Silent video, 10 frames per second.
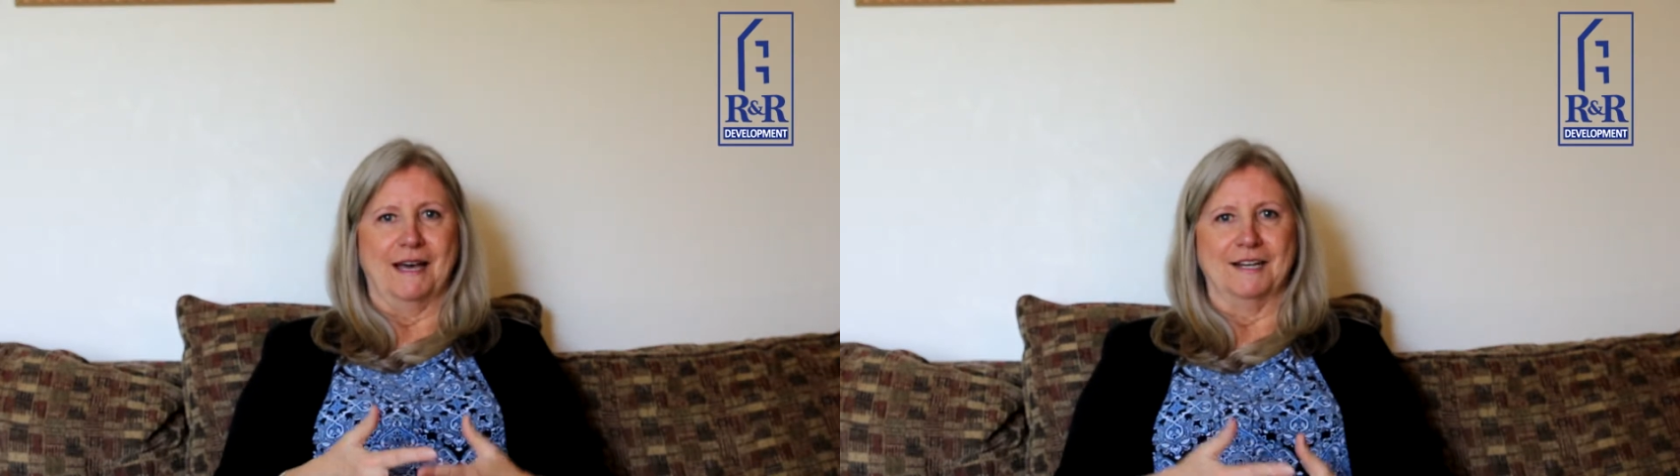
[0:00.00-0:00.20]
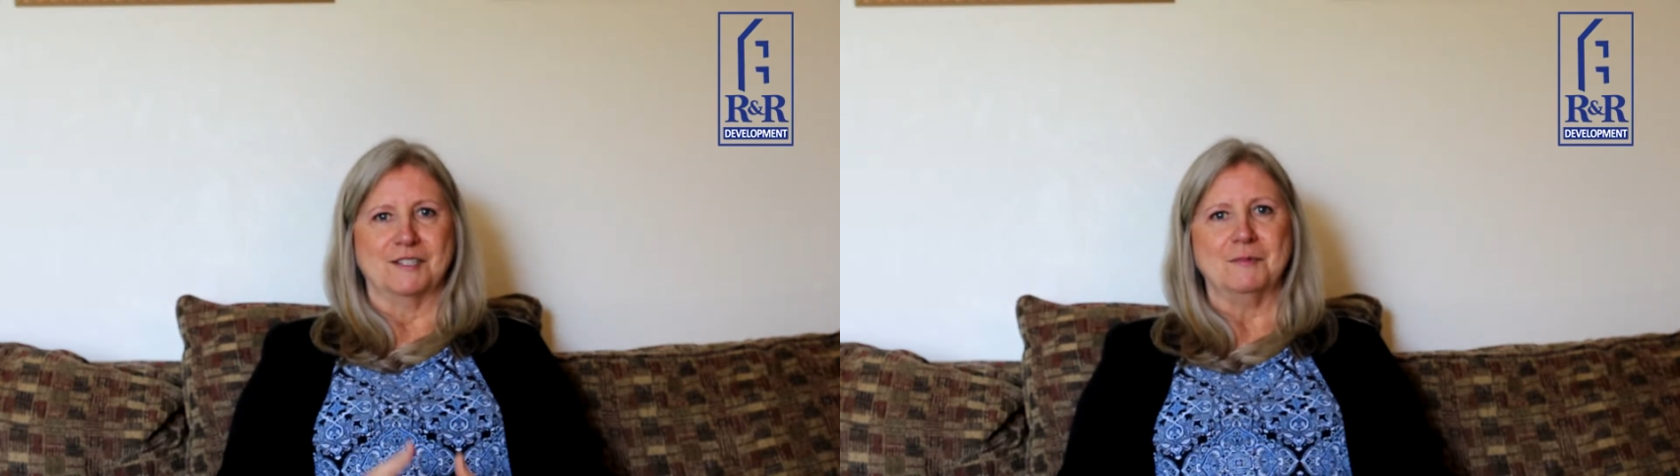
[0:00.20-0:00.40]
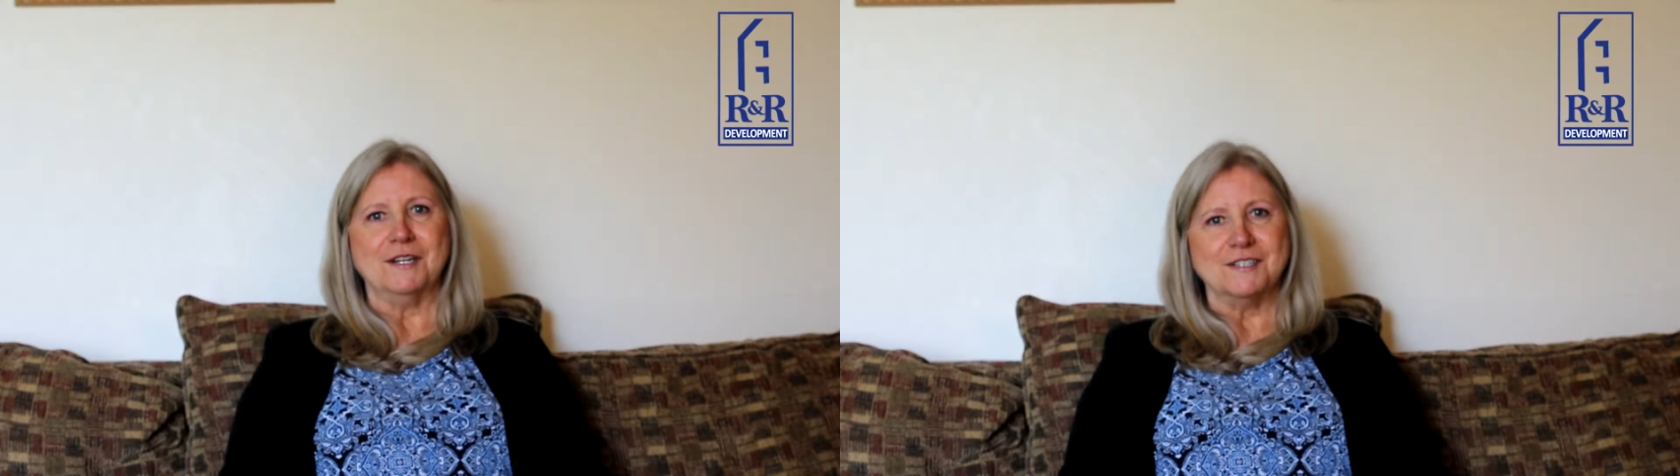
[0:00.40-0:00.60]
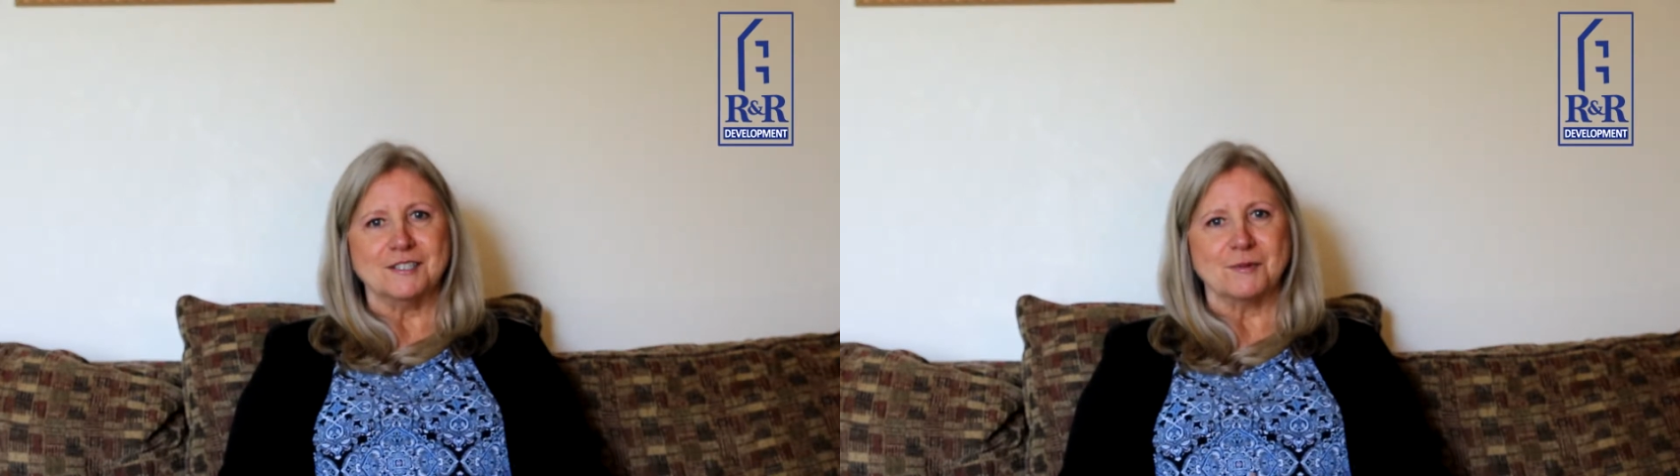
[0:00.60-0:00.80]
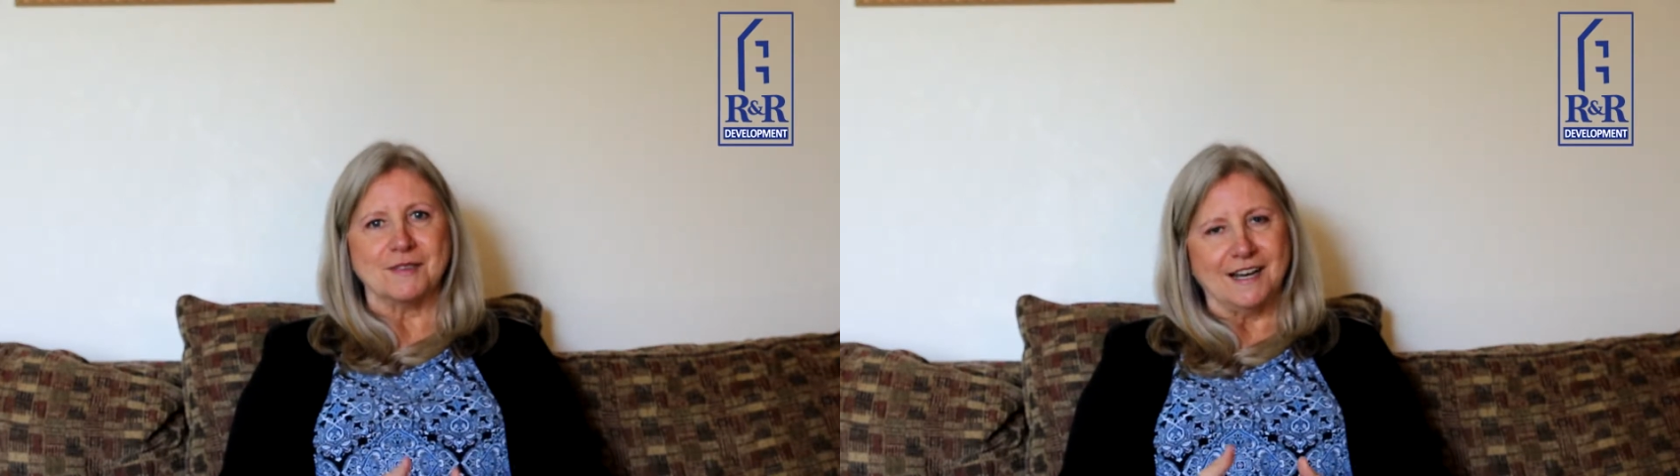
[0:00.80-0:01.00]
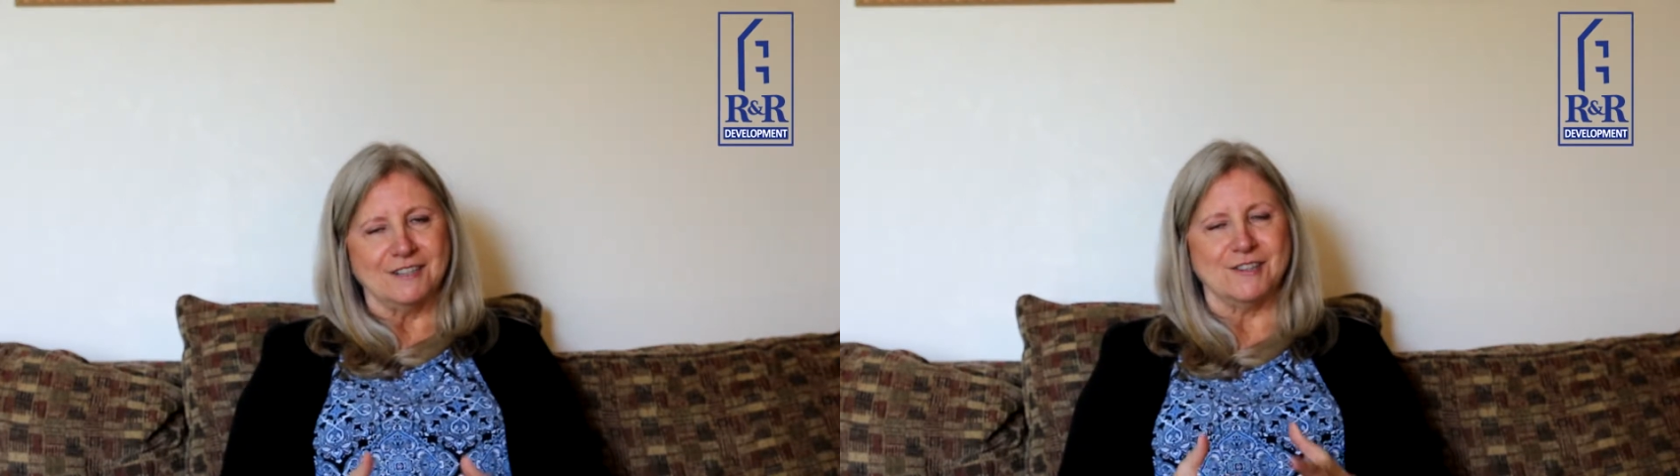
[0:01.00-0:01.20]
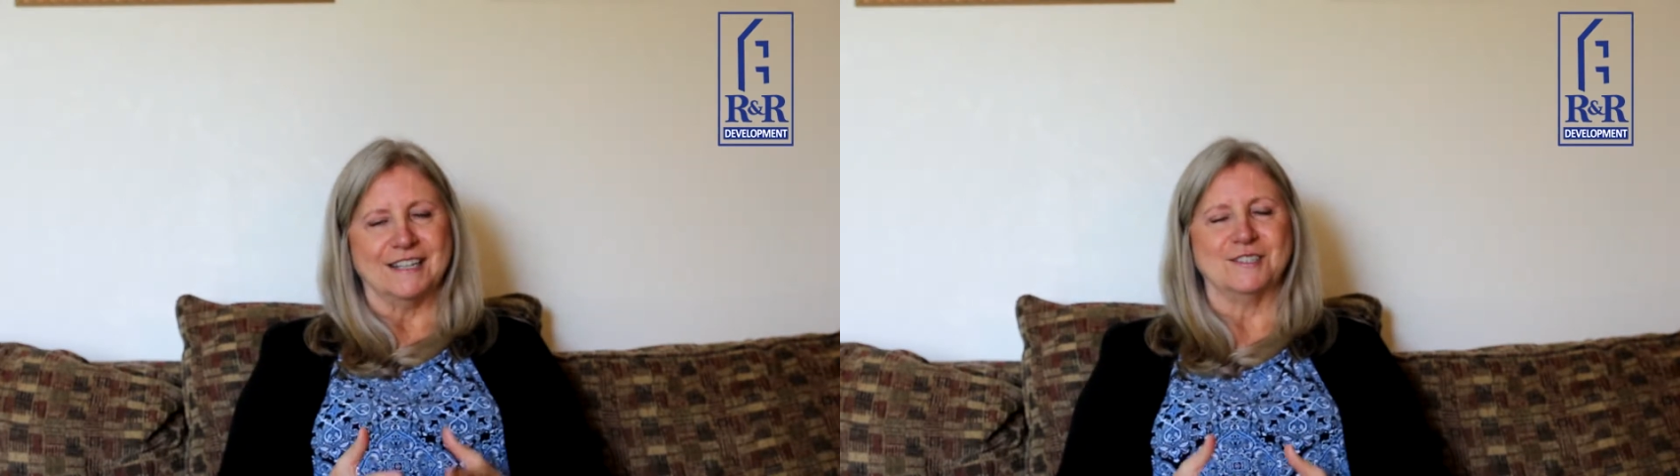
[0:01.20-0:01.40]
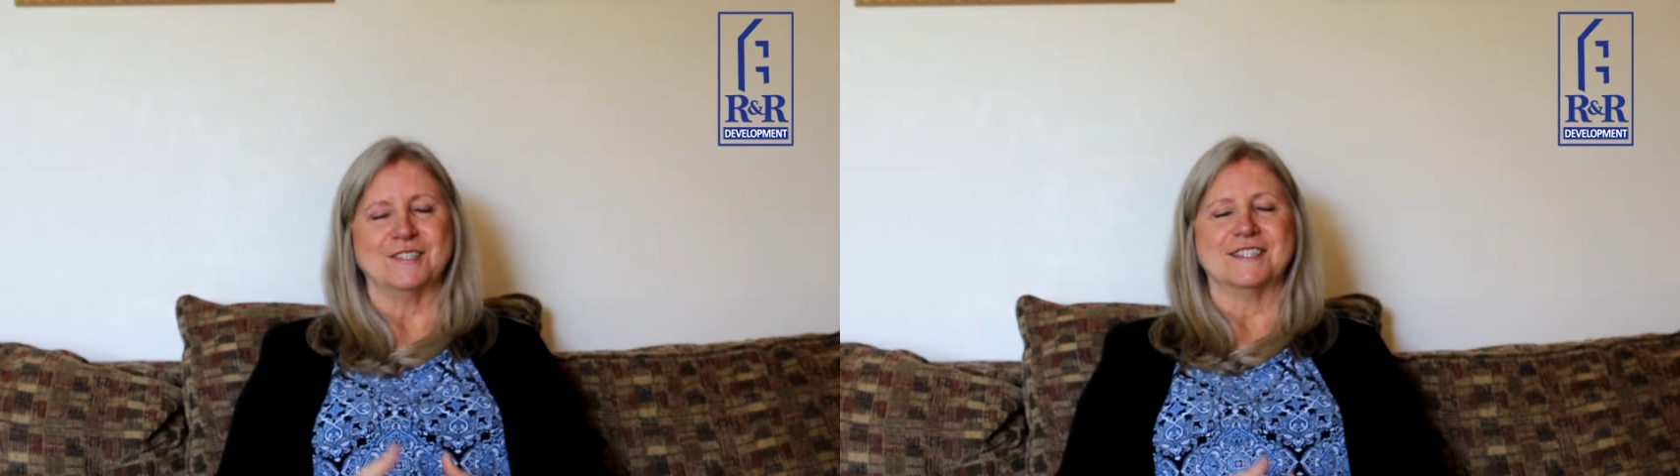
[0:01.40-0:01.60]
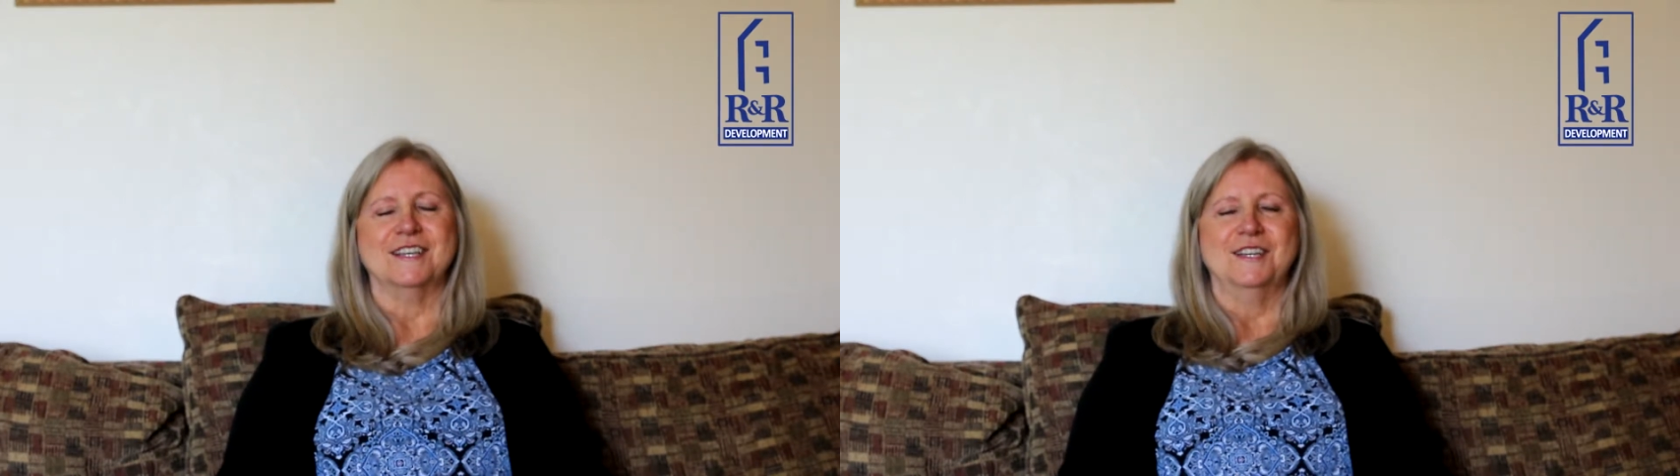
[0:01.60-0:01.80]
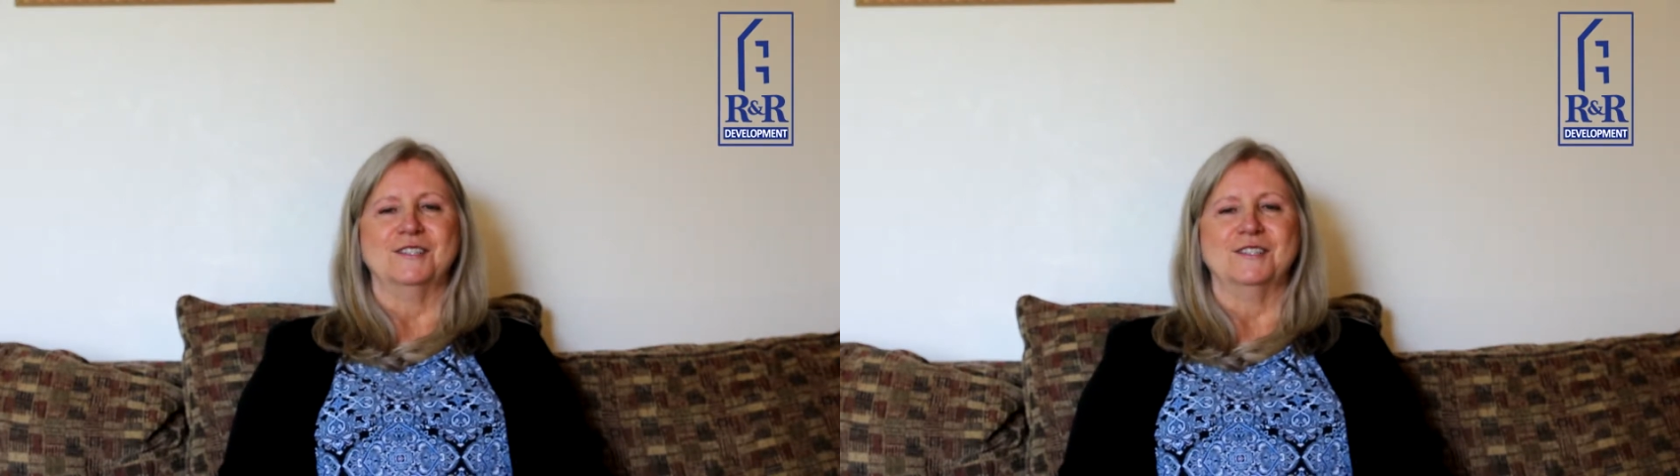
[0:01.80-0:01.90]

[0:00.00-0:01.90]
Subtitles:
bad experiences with contractors,